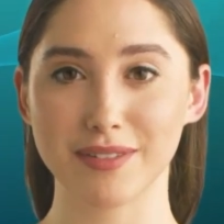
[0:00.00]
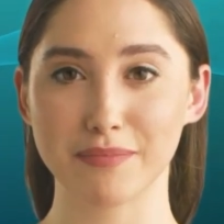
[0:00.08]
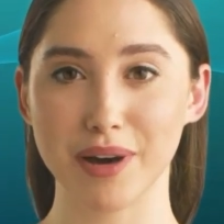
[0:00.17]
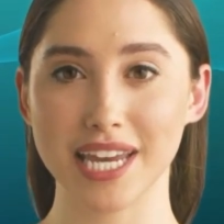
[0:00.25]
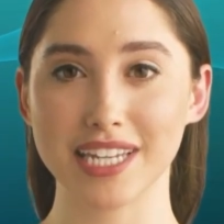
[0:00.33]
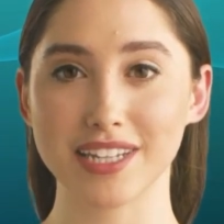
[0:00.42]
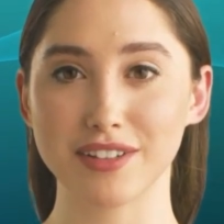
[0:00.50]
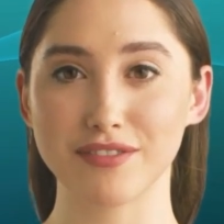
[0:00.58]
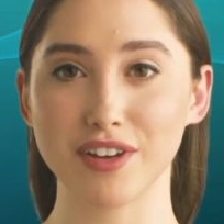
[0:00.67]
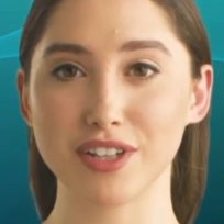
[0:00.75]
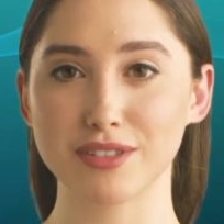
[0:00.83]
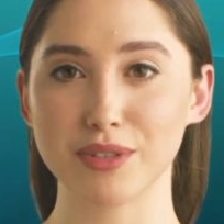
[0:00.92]
making it a
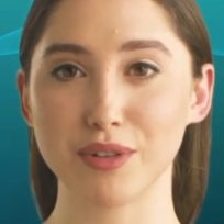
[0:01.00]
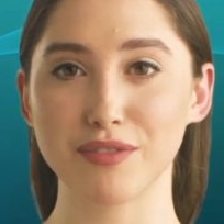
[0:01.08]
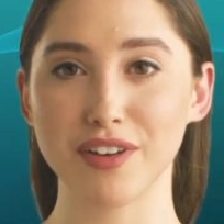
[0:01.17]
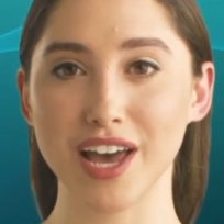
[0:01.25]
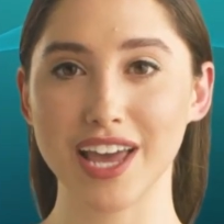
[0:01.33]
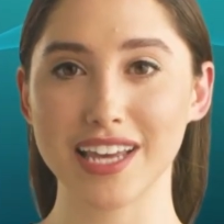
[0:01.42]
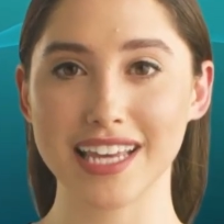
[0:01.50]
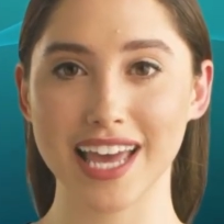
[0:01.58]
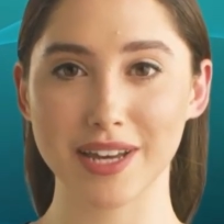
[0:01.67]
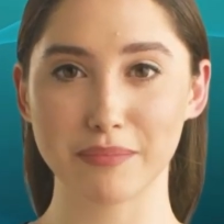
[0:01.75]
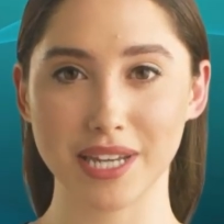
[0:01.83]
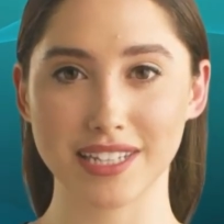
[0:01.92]
fun tool for adding
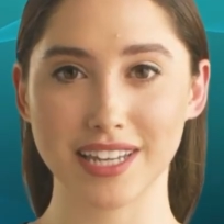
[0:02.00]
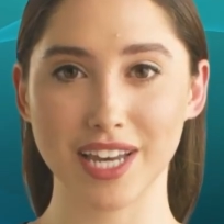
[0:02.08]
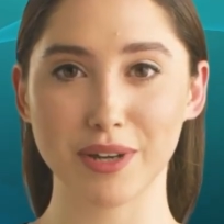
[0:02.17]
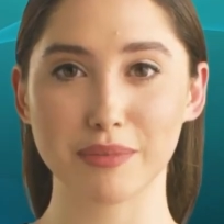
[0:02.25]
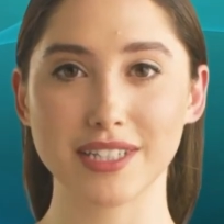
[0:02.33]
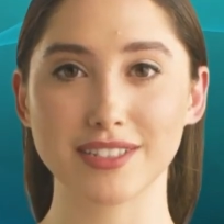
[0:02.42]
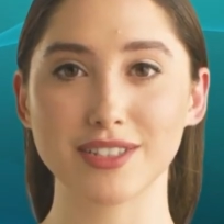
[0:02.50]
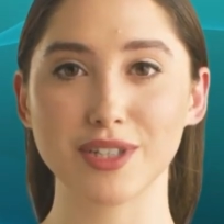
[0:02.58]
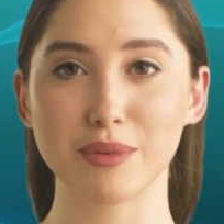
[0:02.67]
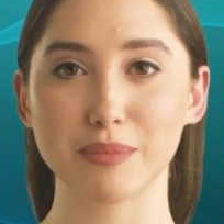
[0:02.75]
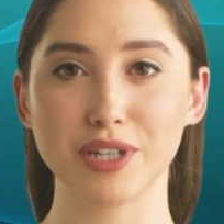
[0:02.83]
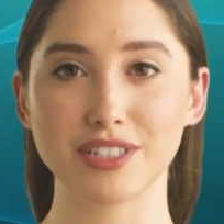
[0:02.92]
animated elements to
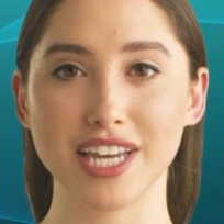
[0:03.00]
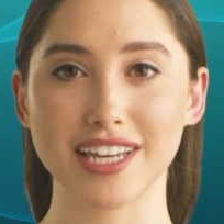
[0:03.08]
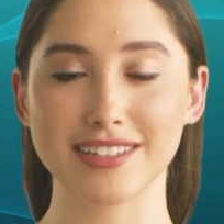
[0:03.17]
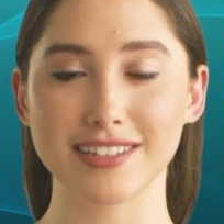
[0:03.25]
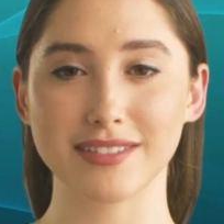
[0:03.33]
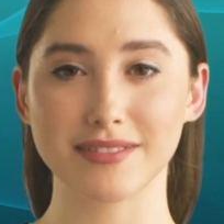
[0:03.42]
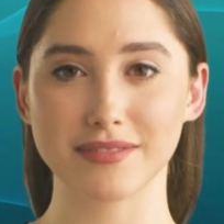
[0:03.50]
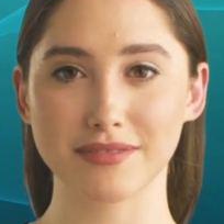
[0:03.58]
your projects.